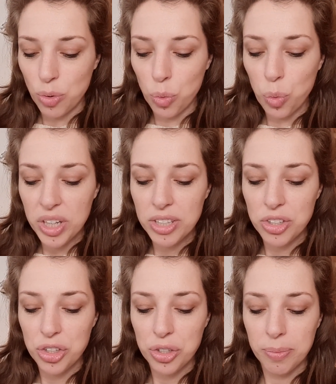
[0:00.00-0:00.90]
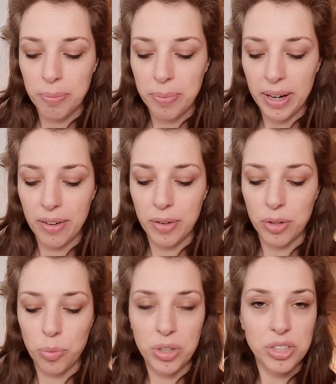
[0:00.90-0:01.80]
which
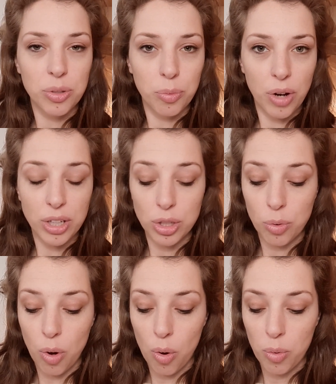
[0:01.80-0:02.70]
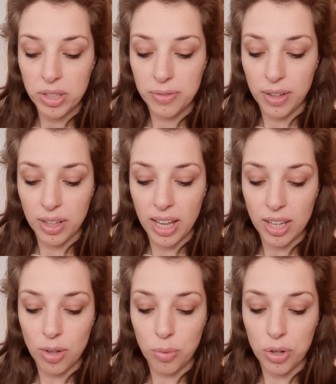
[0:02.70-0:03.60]
parent was the one you always felt
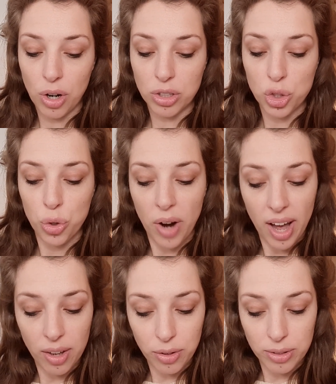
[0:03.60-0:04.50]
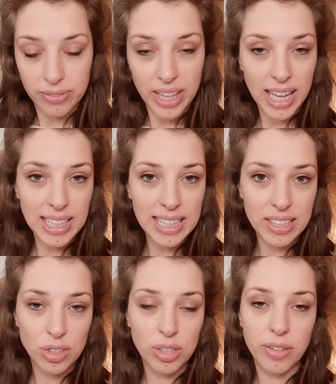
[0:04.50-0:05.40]
like you were on trial and
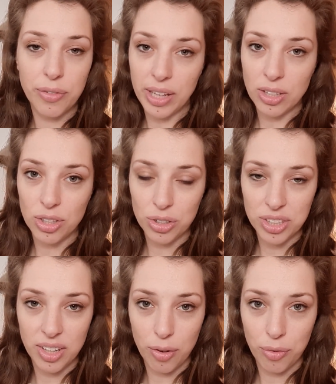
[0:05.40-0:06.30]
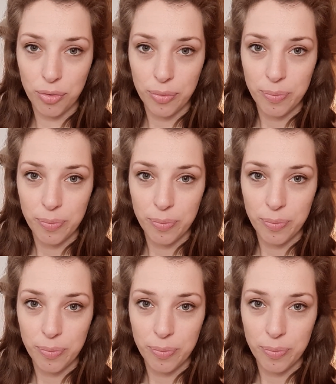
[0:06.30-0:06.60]
needed to defend yourself?